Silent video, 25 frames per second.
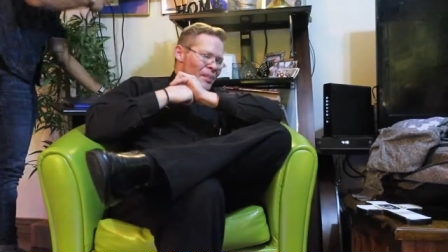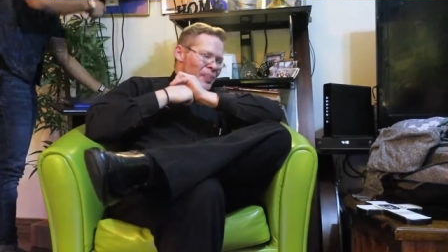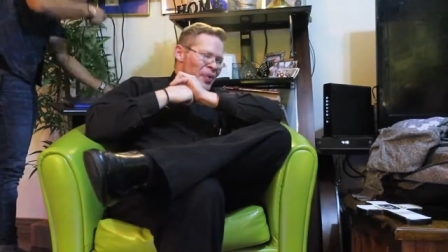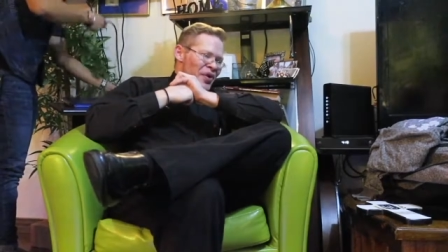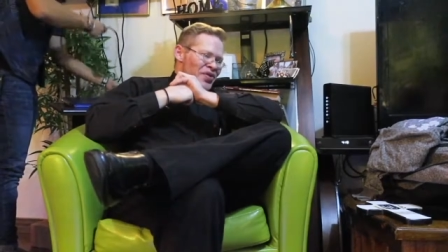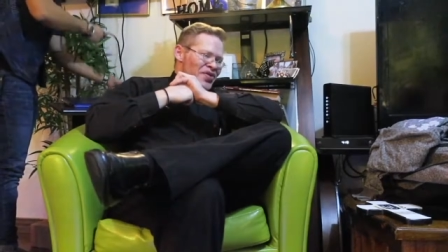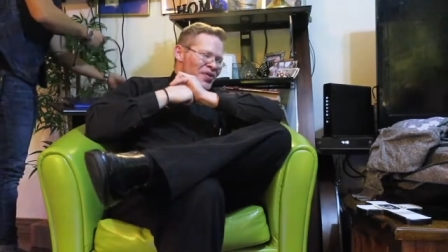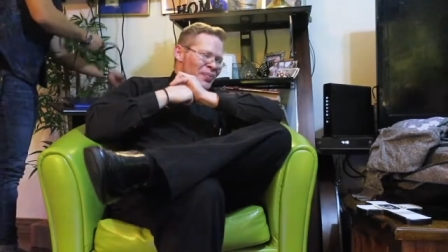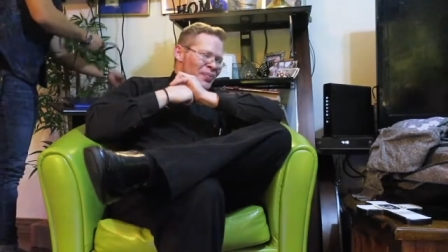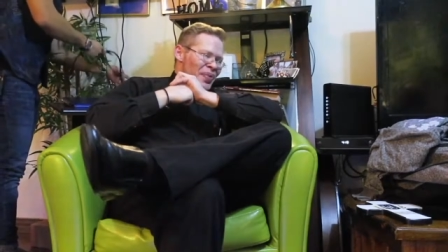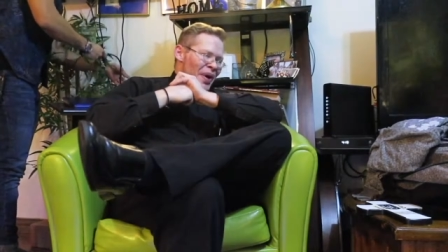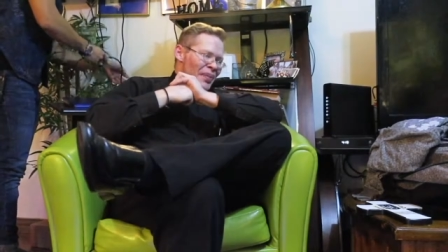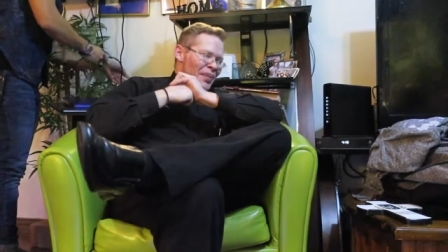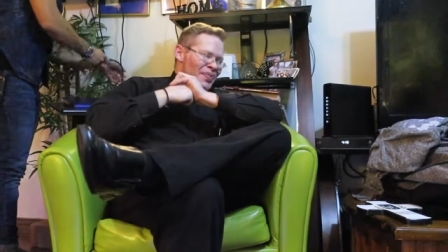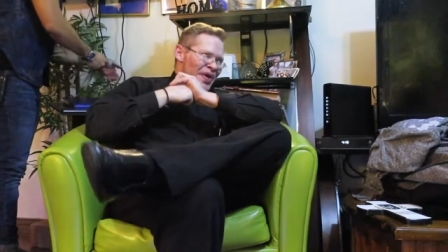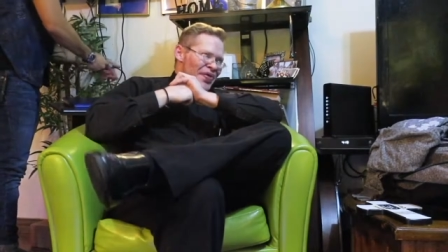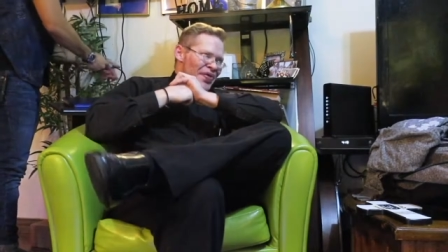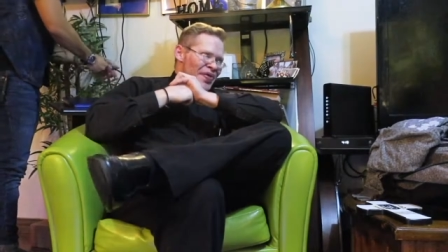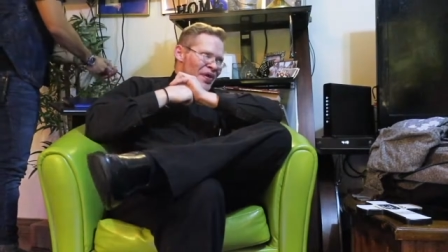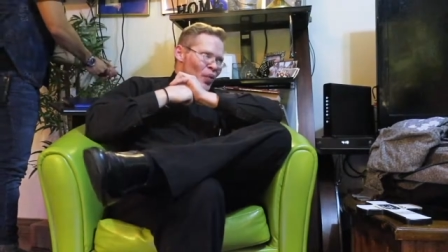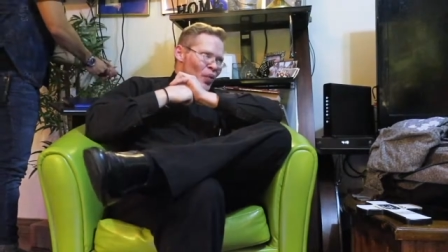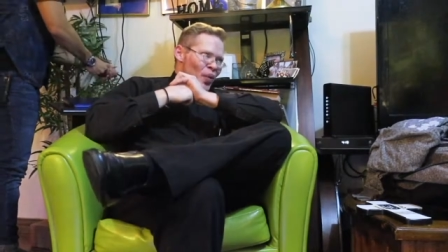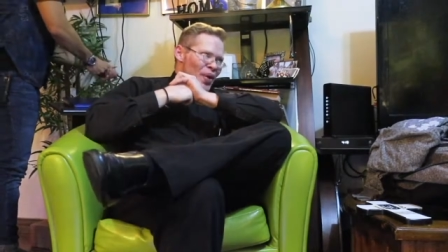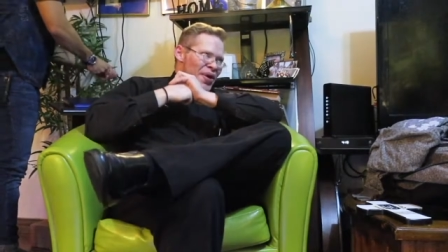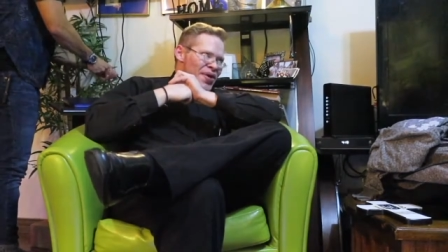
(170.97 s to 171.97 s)
But sometimes I
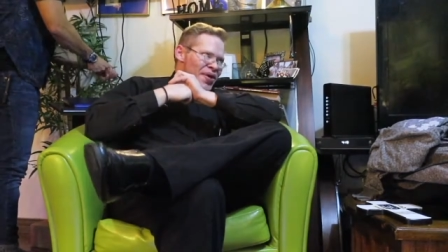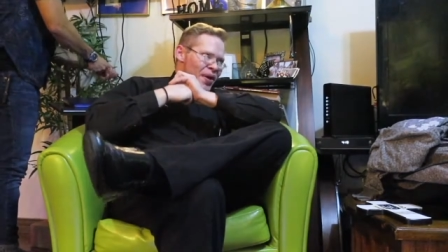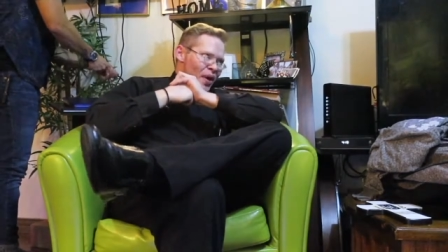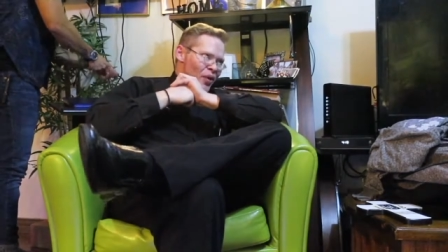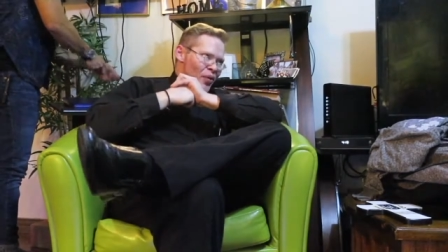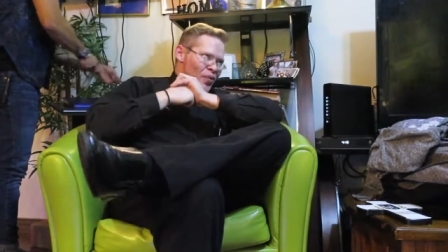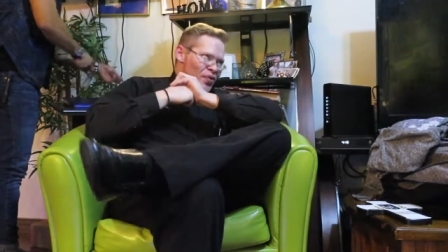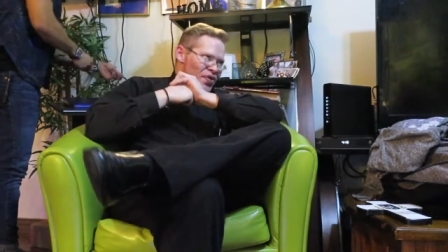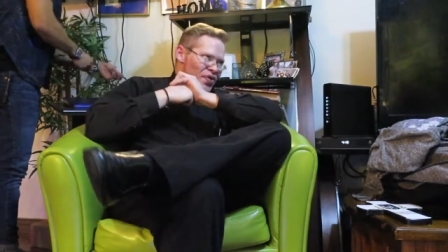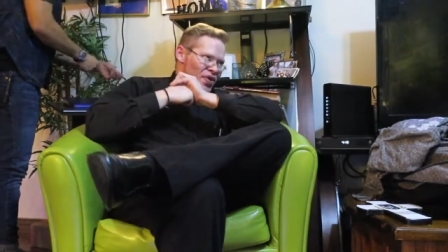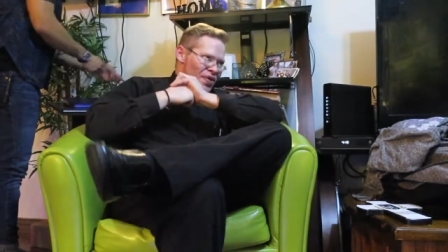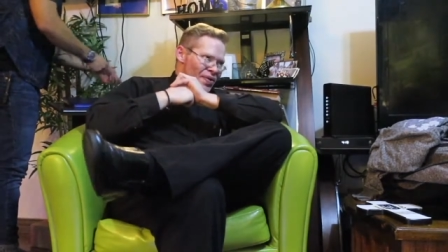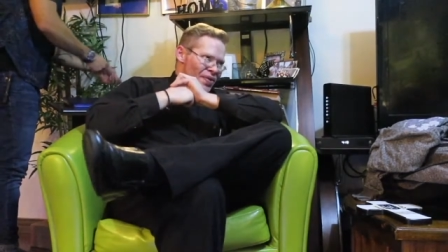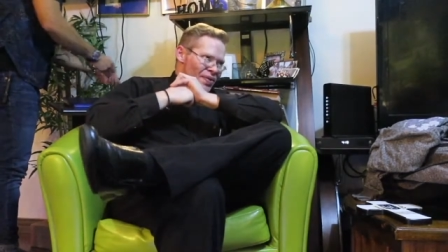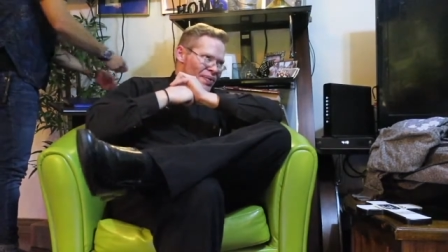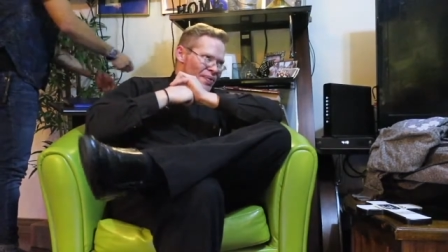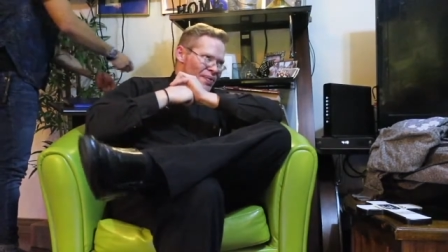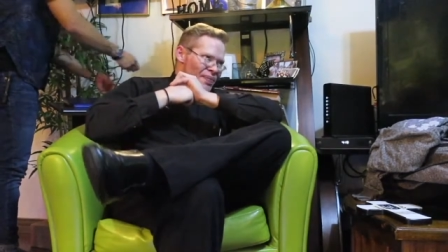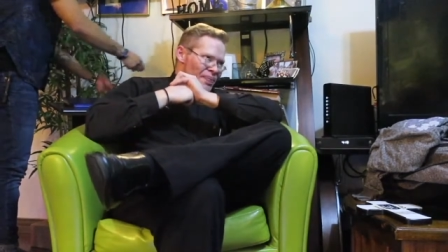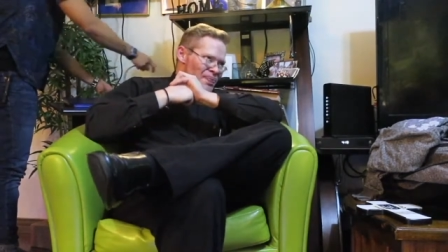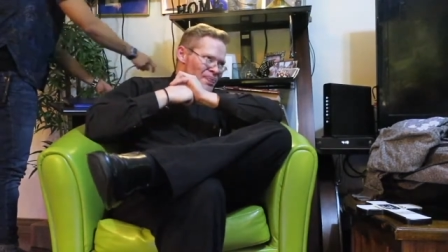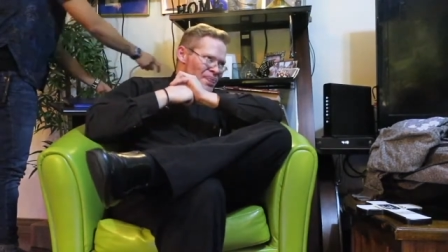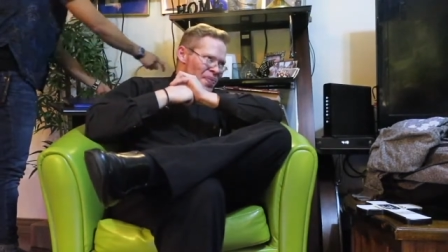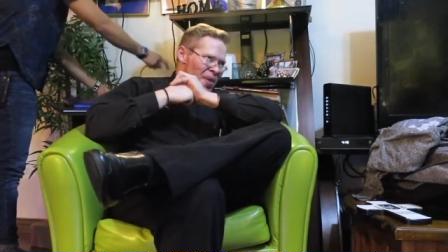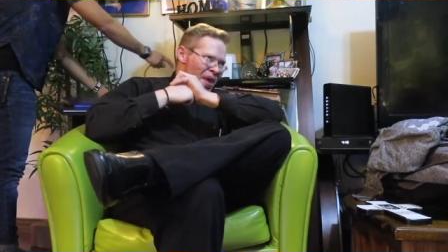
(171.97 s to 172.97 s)
think we don't.
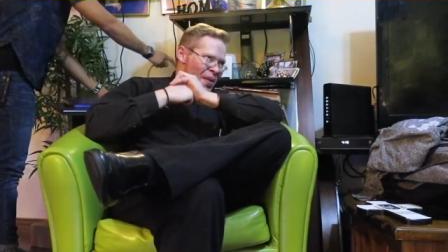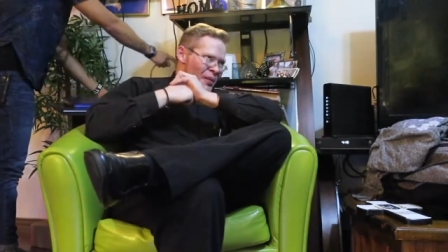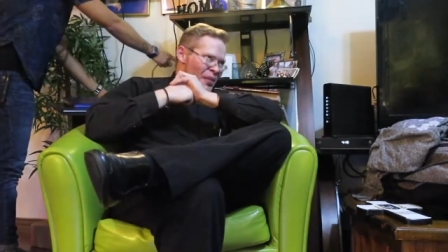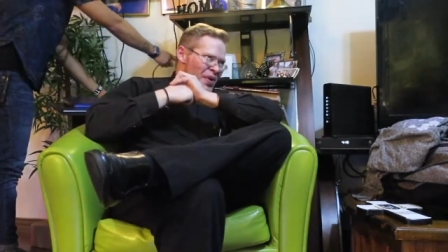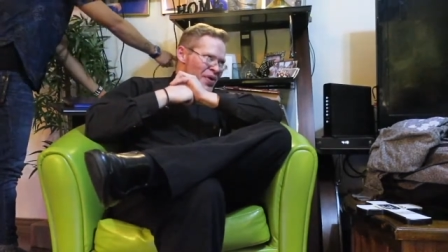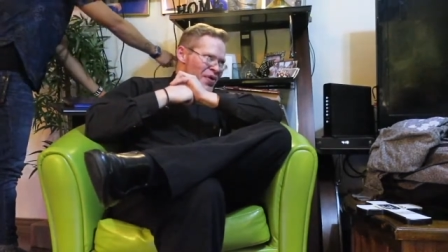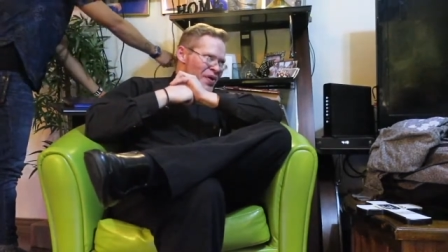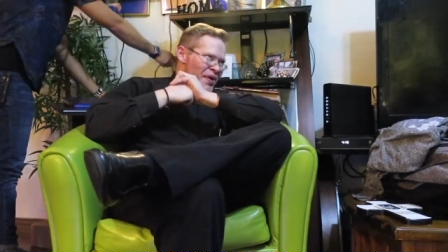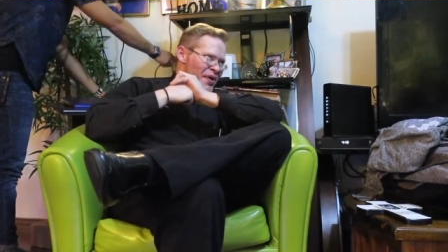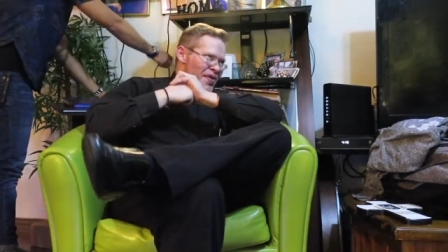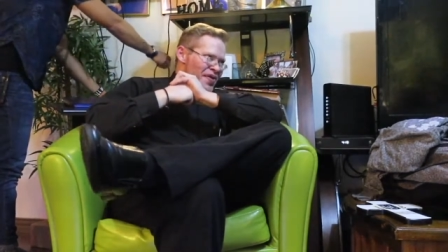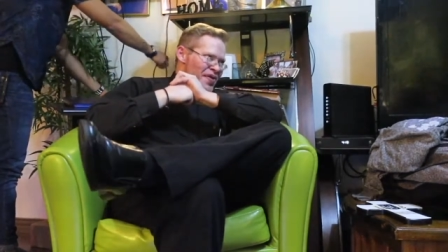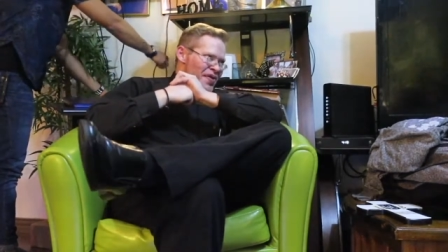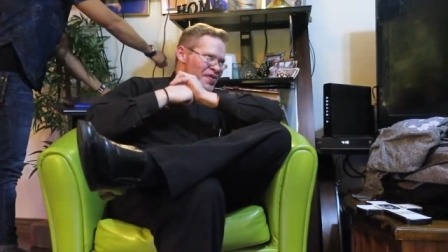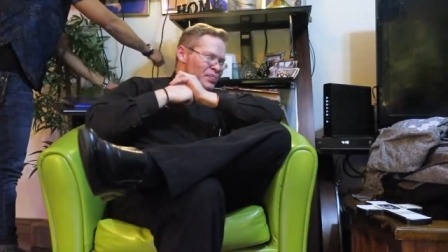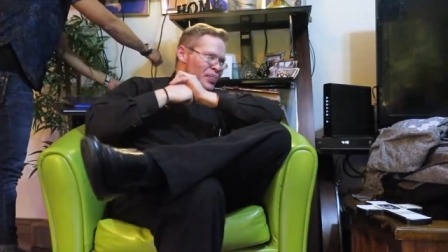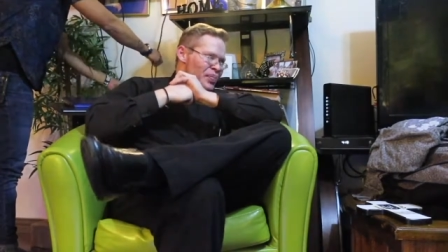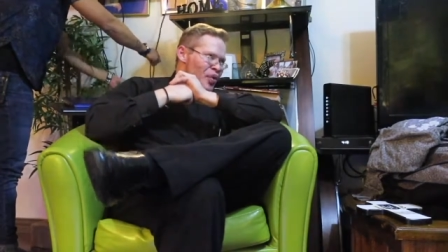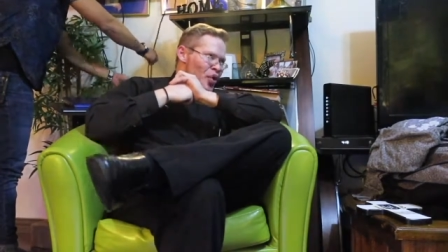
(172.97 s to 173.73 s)
And we look at this